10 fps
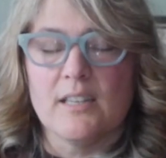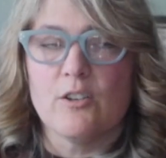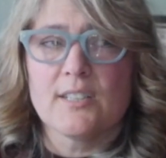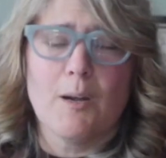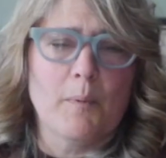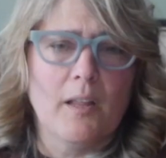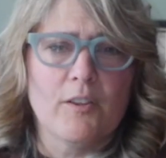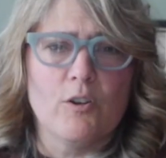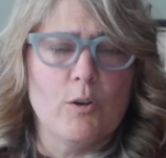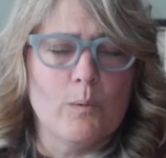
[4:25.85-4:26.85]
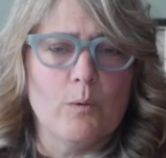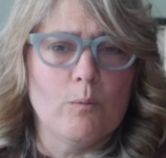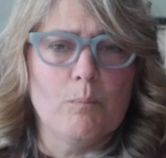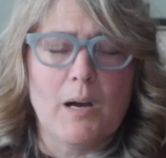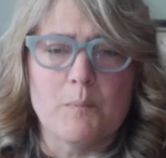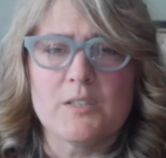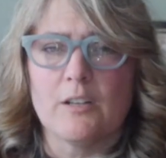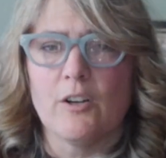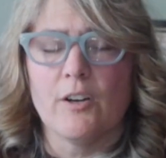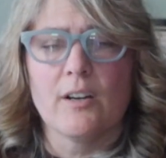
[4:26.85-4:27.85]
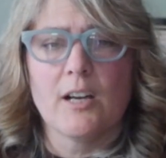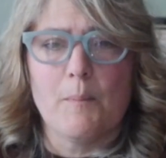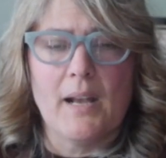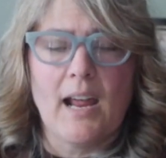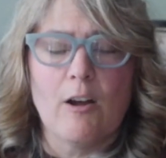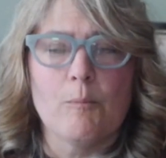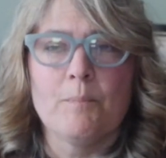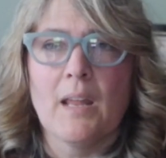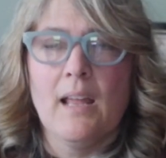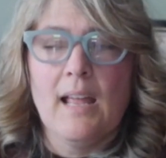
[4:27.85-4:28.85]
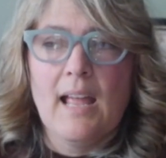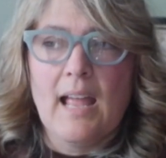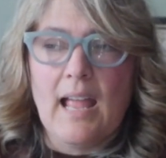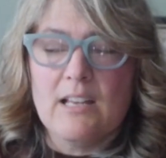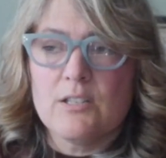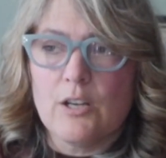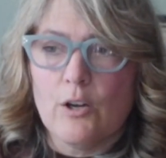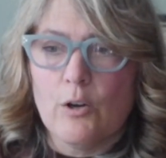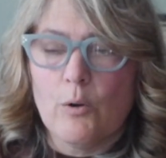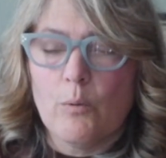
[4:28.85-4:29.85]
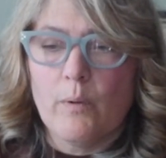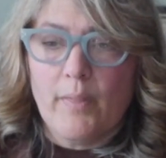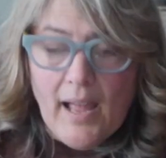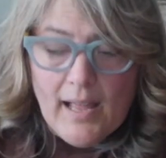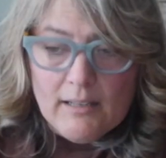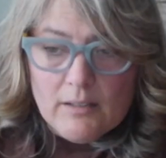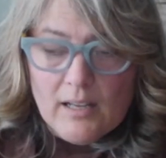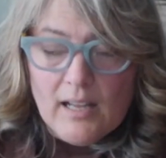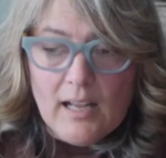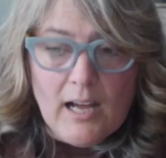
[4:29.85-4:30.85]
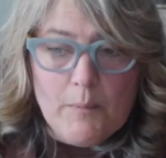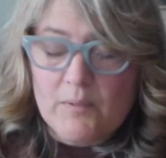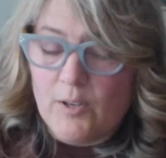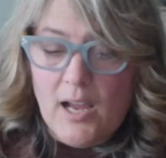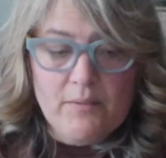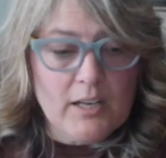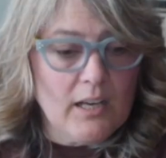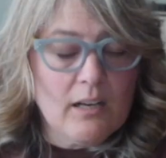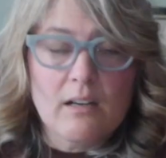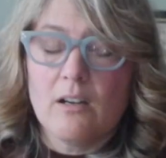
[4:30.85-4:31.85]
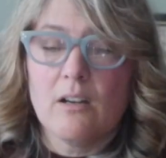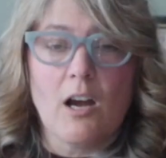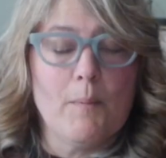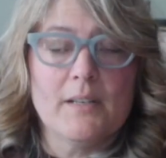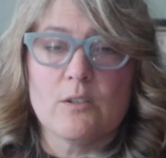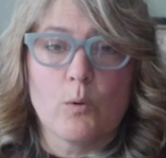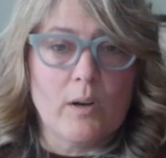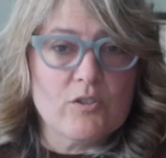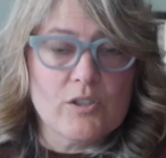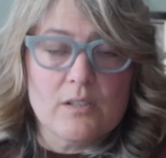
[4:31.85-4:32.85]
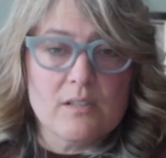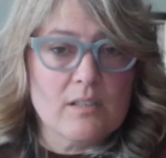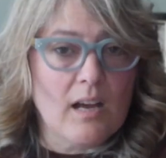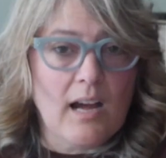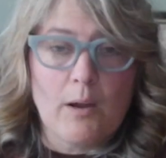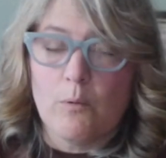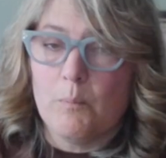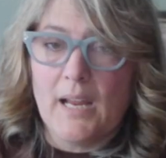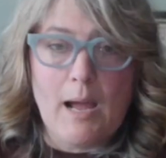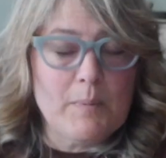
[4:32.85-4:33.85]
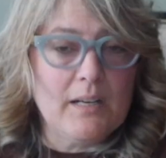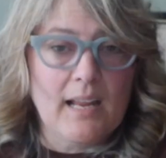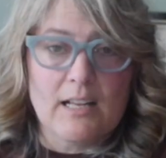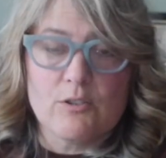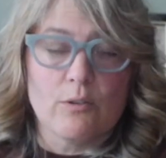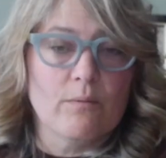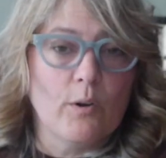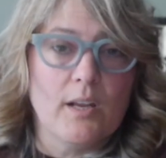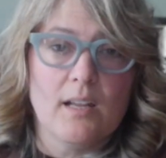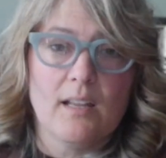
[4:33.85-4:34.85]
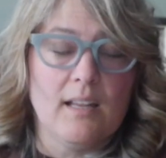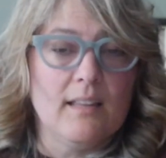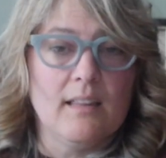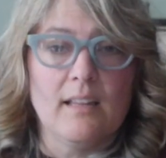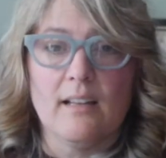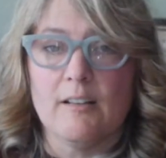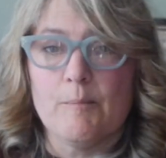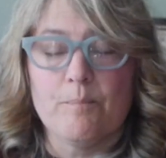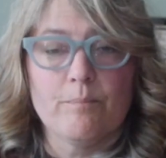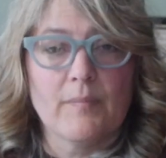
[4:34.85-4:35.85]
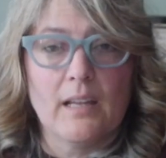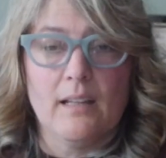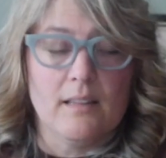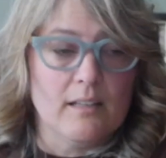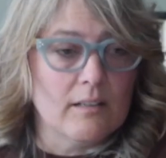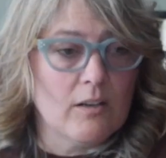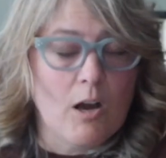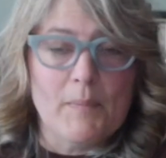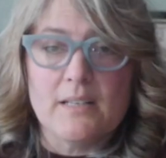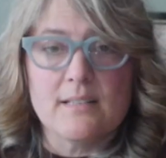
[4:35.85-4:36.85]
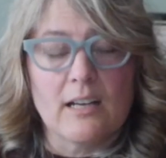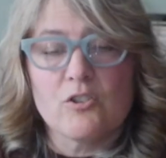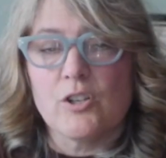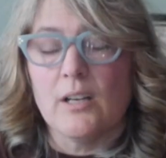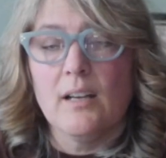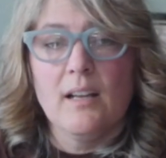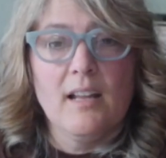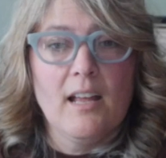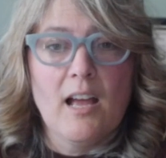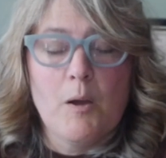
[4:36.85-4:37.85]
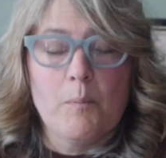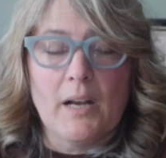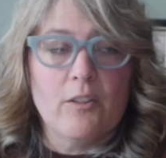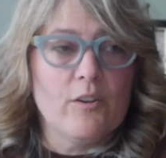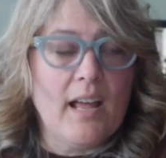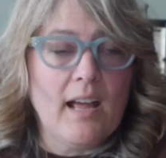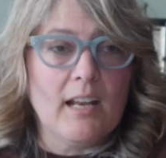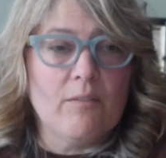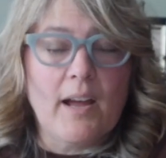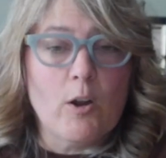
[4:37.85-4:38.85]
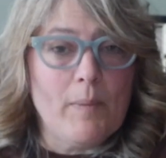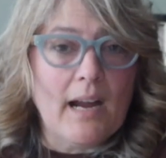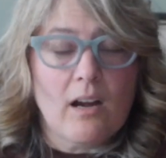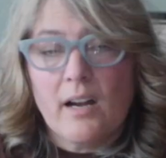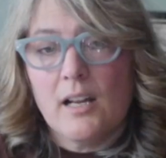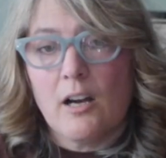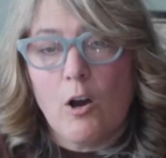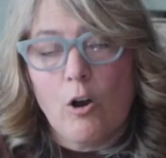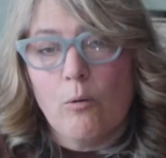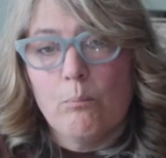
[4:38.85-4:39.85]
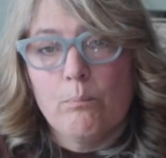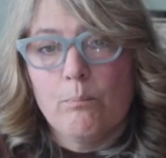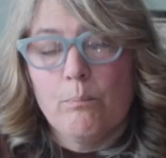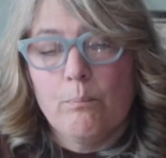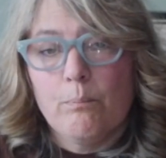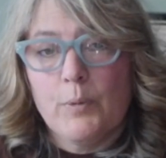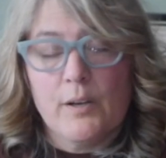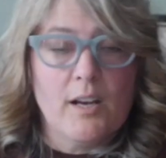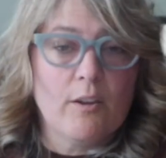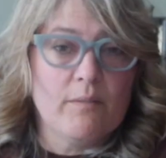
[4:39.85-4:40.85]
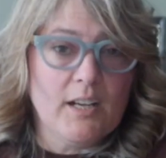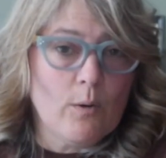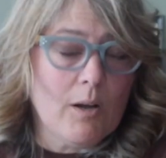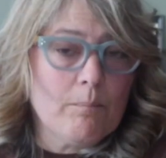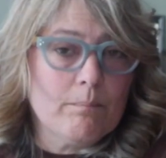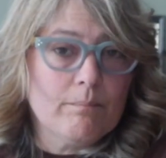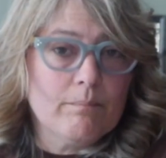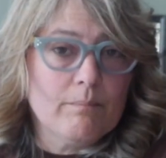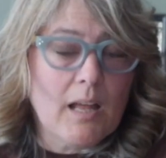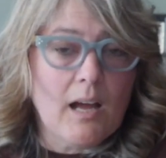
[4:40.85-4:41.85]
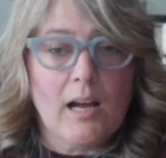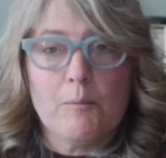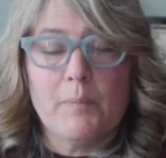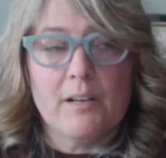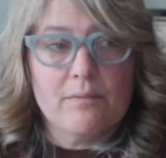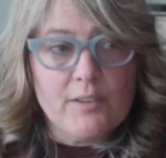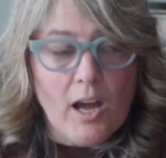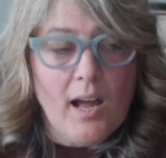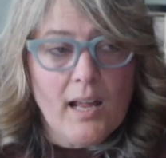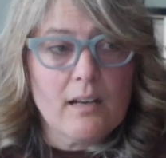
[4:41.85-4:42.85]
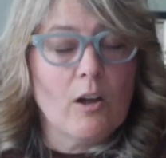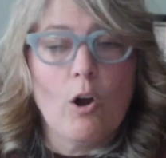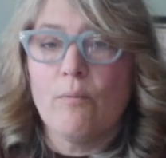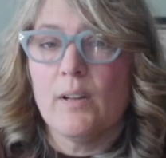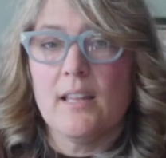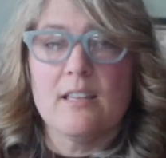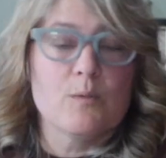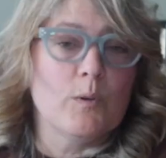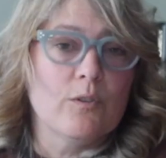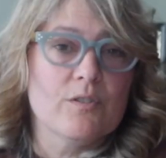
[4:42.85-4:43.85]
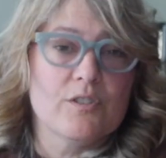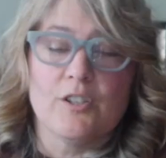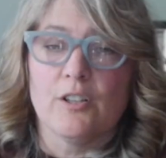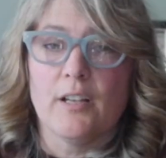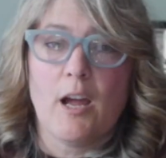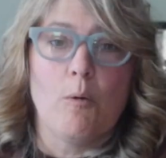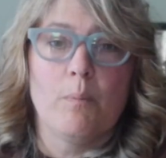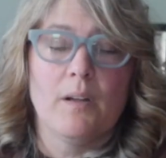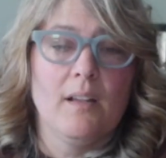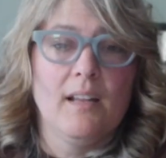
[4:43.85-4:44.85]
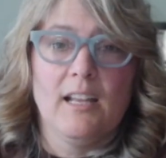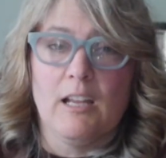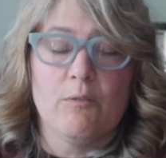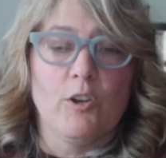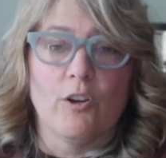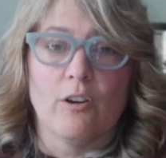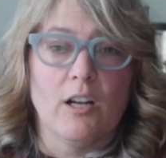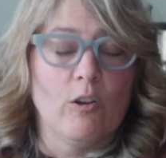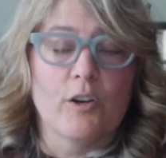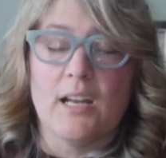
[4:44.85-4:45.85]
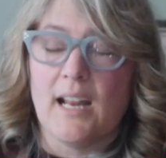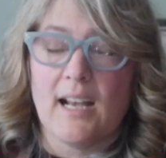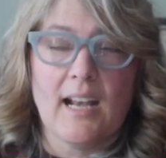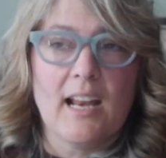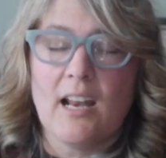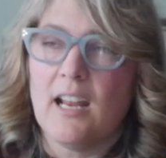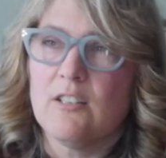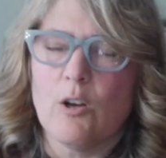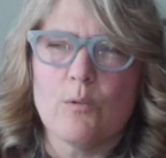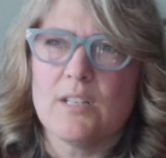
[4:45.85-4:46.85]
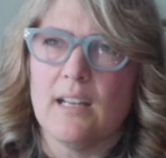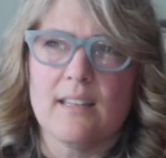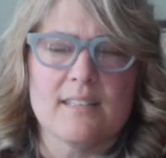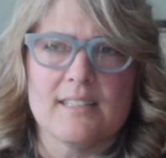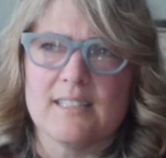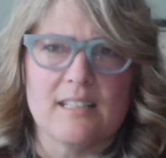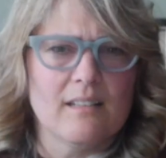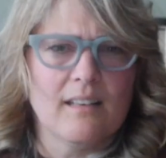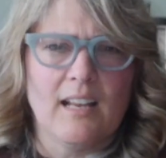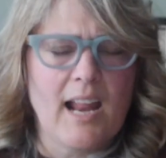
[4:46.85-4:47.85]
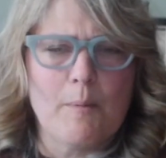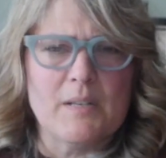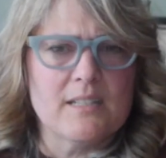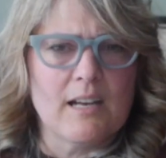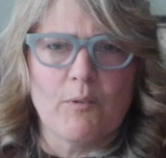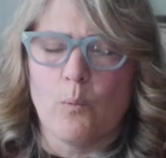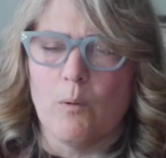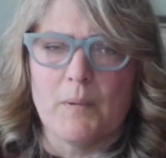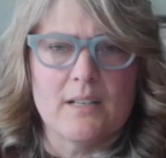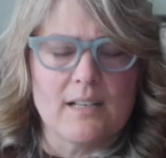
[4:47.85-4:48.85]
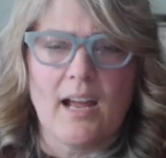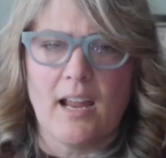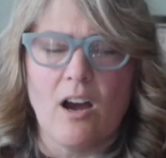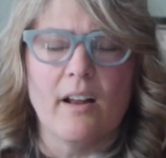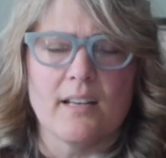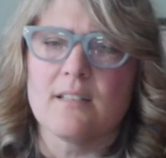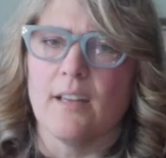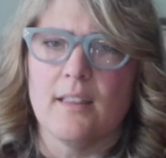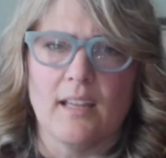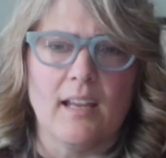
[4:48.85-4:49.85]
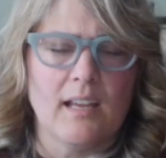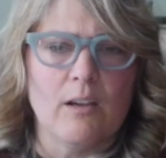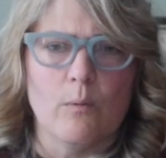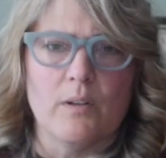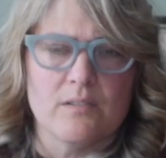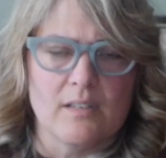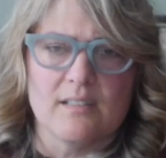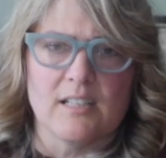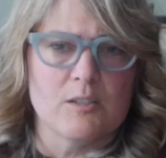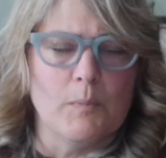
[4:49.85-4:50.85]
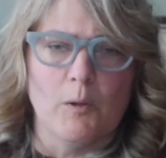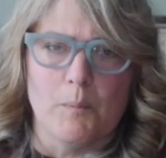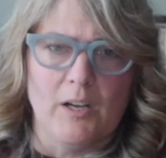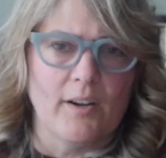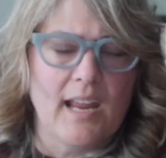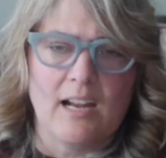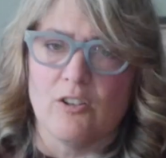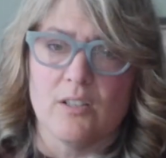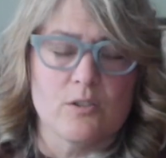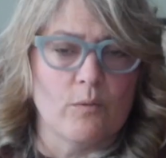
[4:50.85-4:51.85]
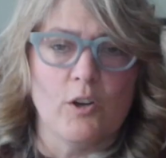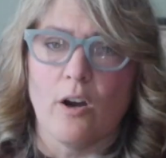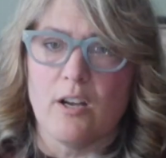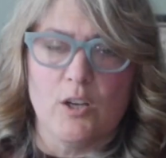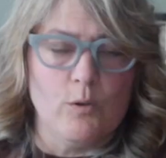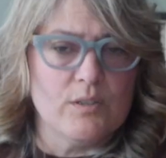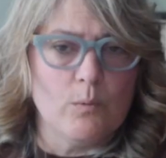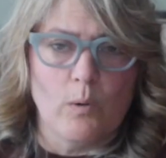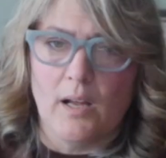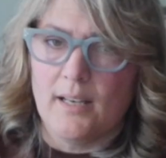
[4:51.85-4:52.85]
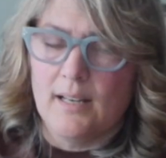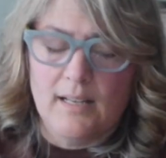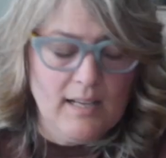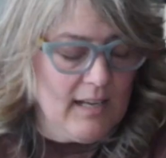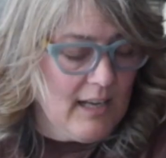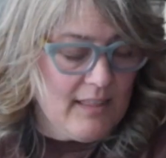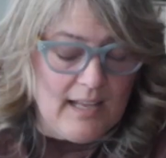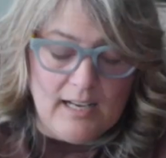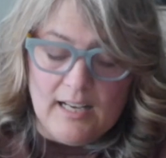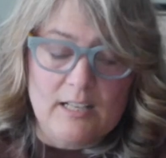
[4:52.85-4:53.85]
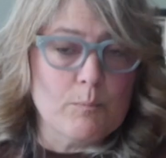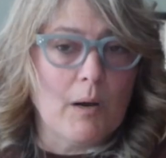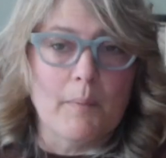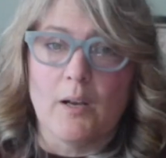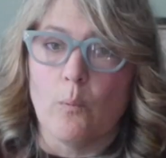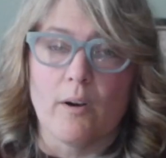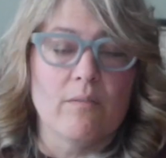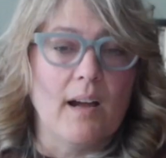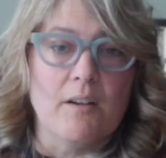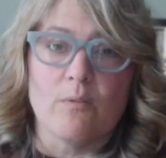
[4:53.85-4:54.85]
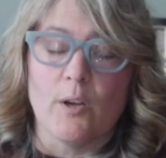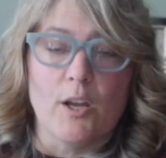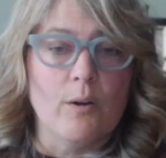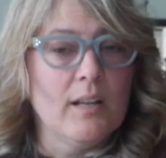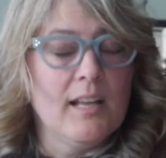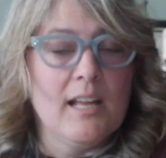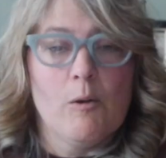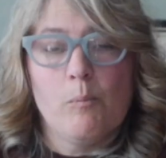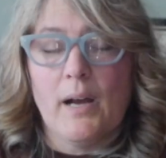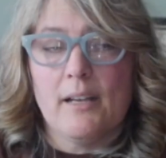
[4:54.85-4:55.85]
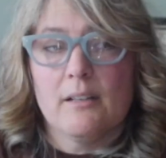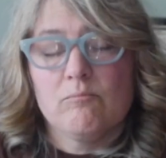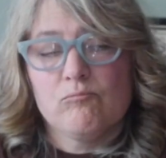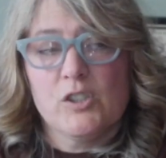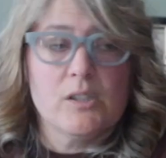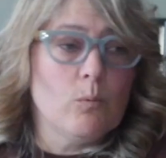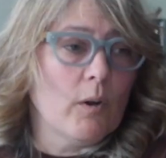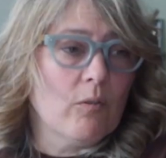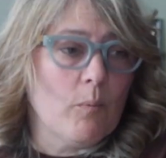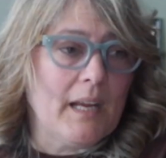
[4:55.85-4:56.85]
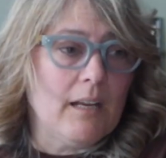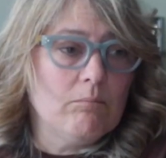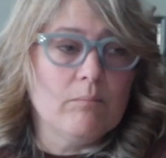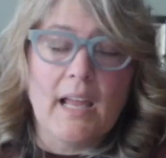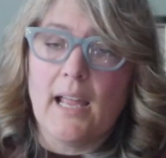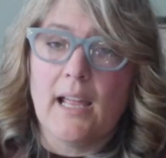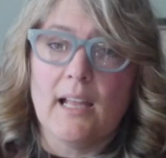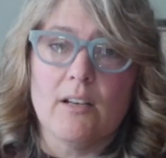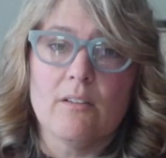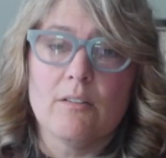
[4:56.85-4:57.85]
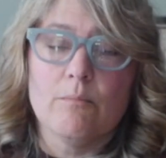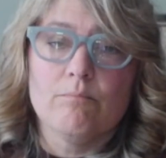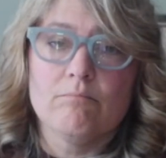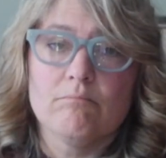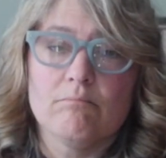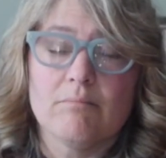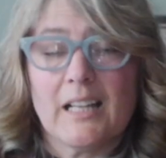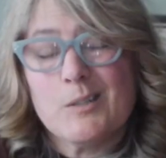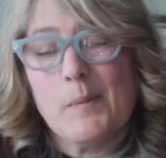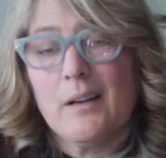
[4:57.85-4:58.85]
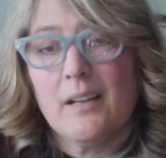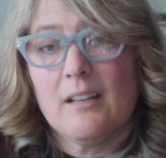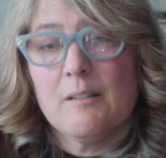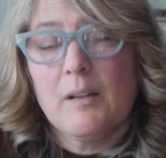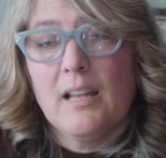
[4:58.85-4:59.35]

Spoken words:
And there's a couple other new pumps that are coming out. And so with that, if you have any comments or questions, I would be happy to answer them for you in the comment section. But other than that, if I go back on it, I'll put another video up. But if not, hopefully this will still help if you're looking at it. And don't take this as it happens to everyone, because I honestly think it was the 6mm cannula. So if you're already using one, then it's probably going to work fine for you. But just didn't work for me, and that's about it.